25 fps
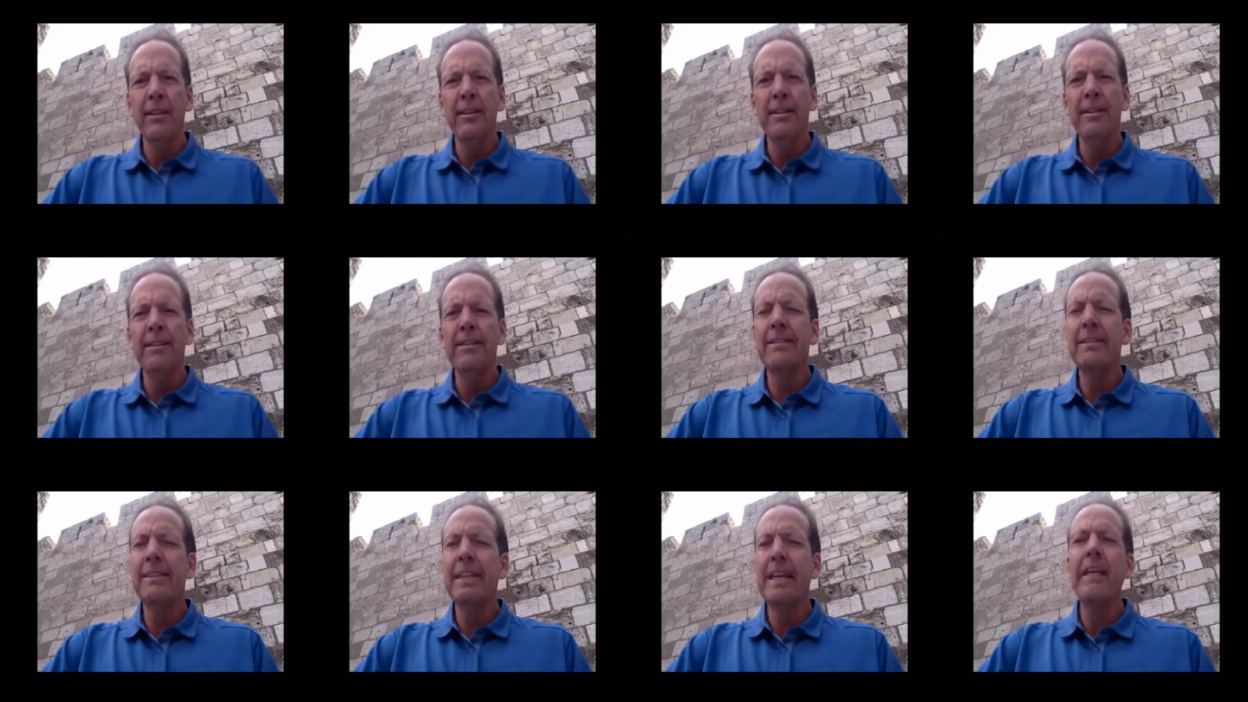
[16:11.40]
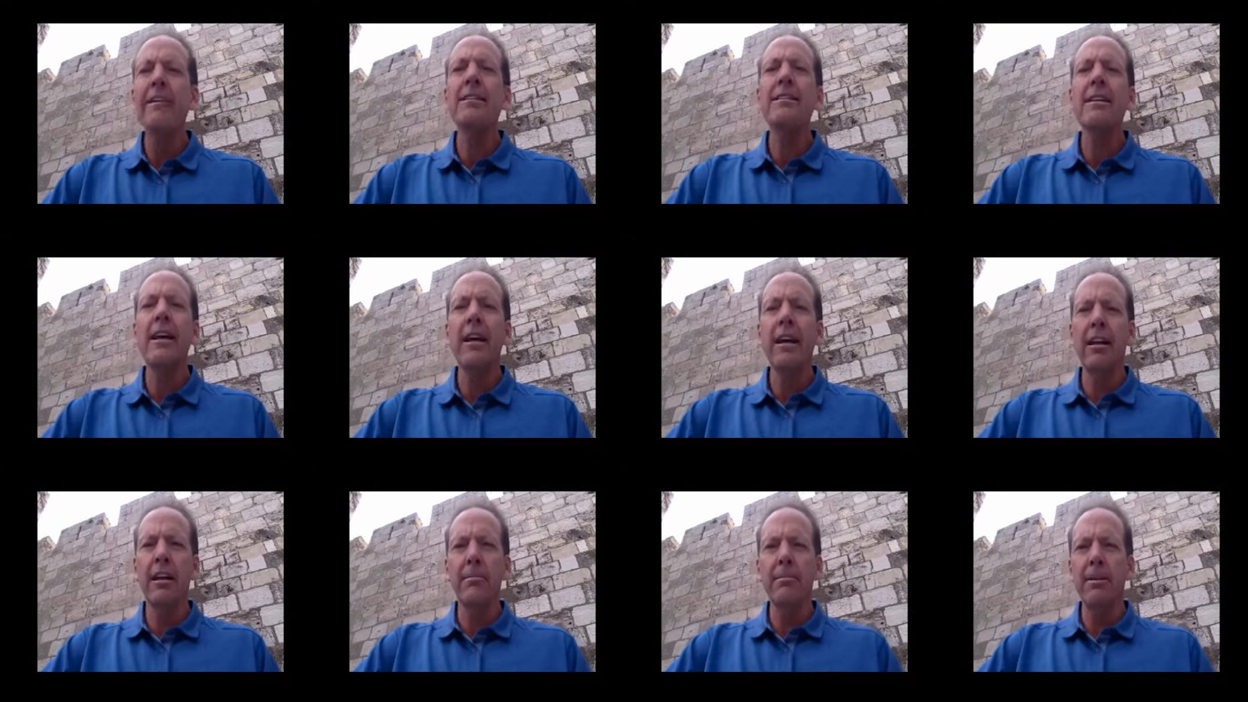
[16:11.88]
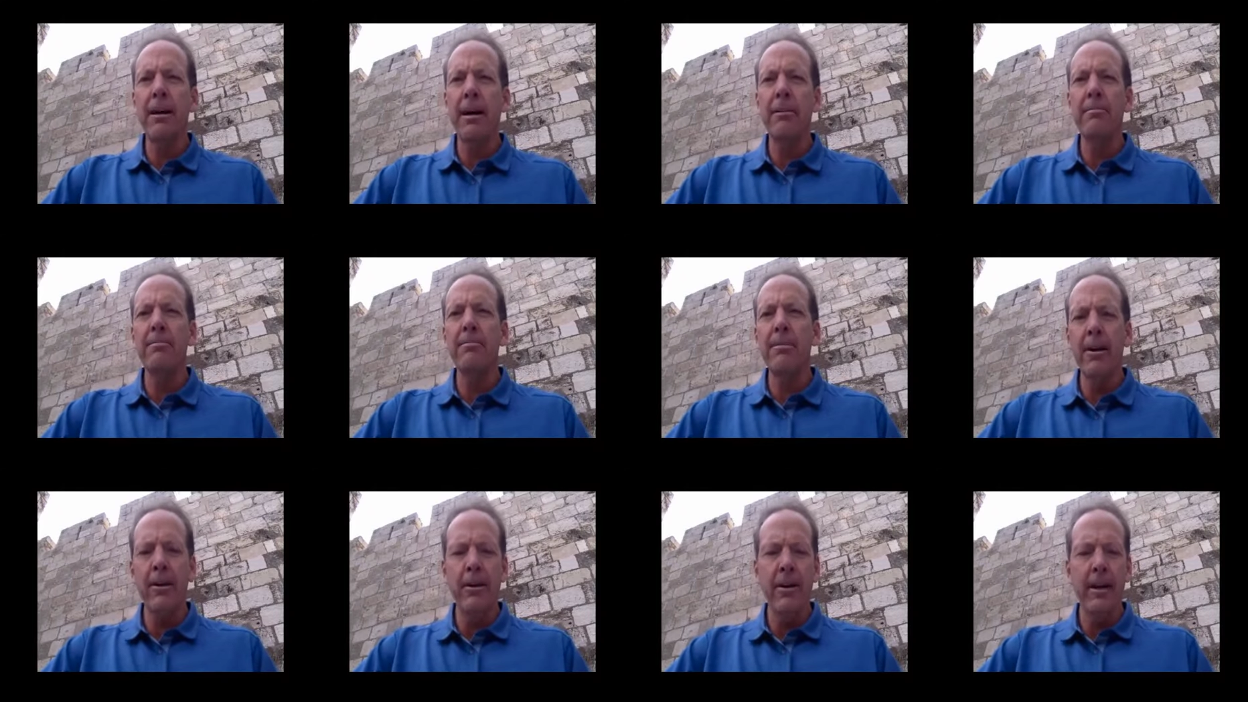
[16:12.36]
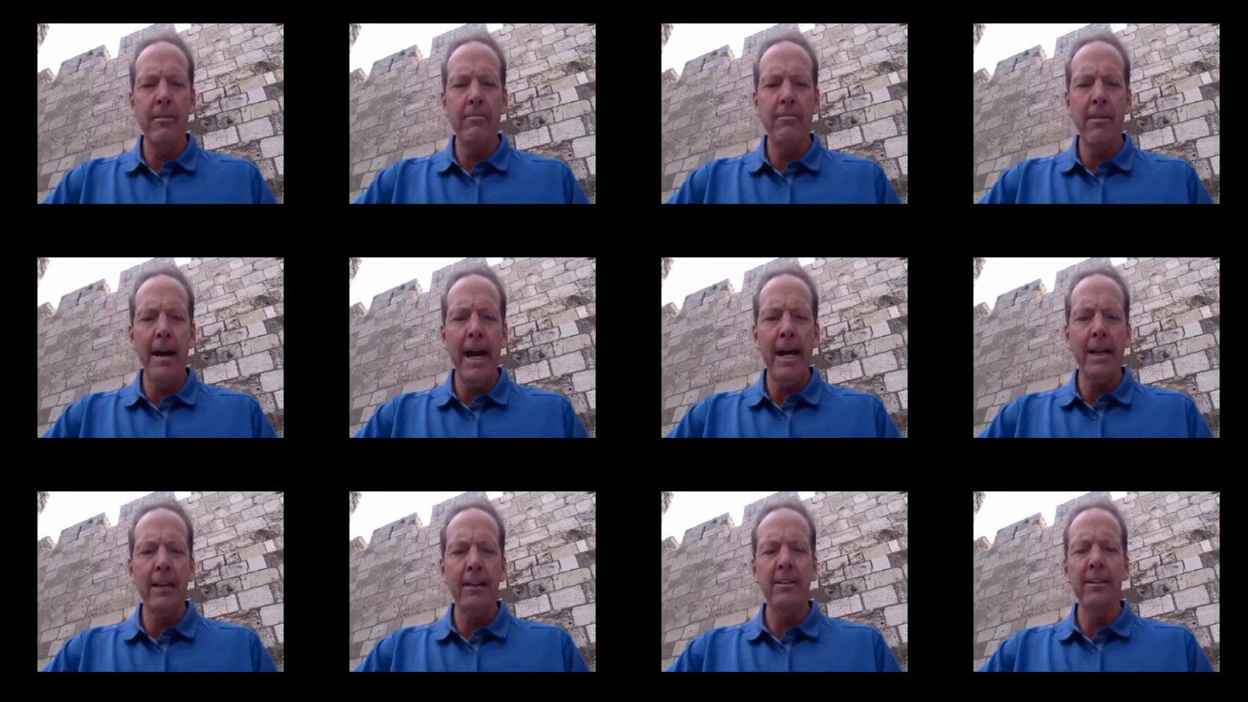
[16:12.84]
this detail about Mary
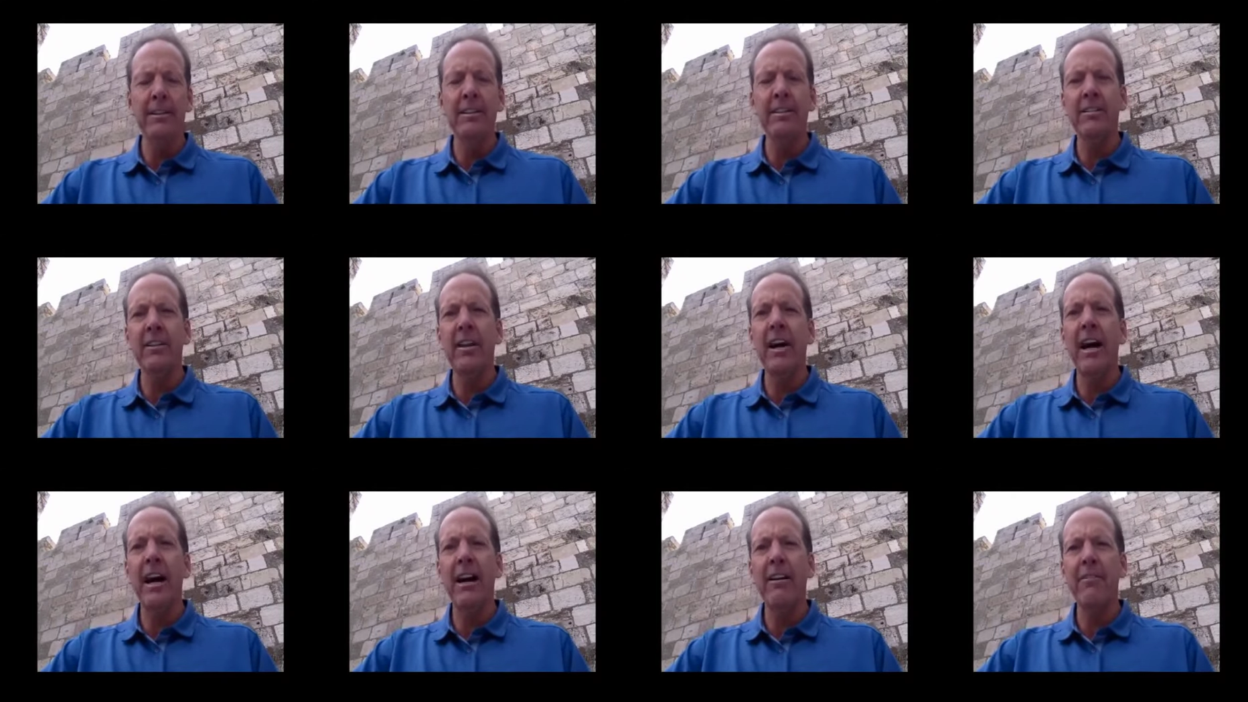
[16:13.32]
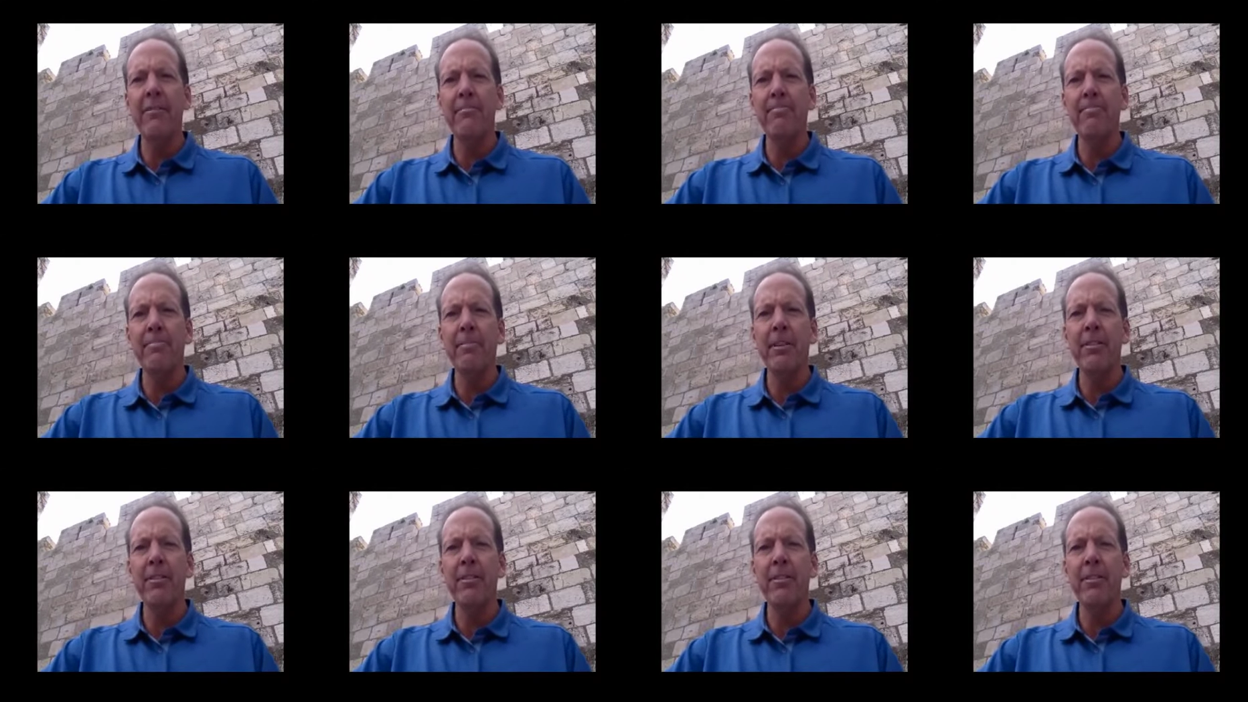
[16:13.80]
Magdalene's life.